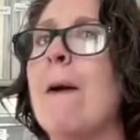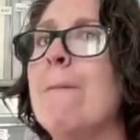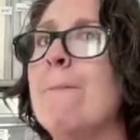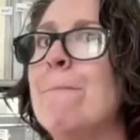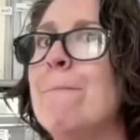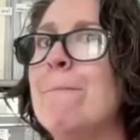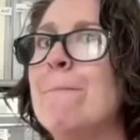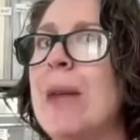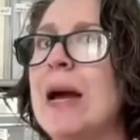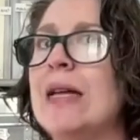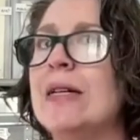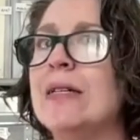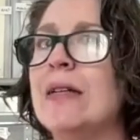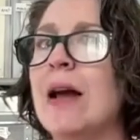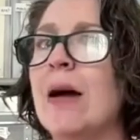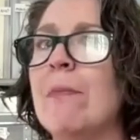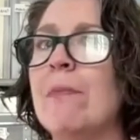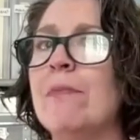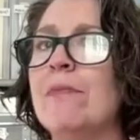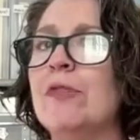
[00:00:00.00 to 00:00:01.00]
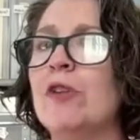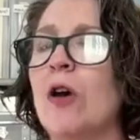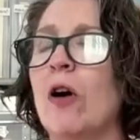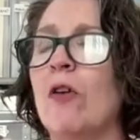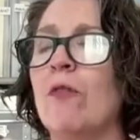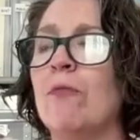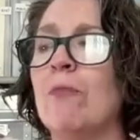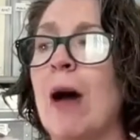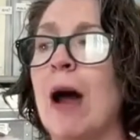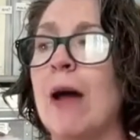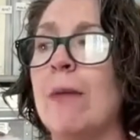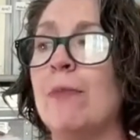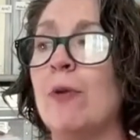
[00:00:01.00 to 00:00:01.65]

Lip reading: might not solve my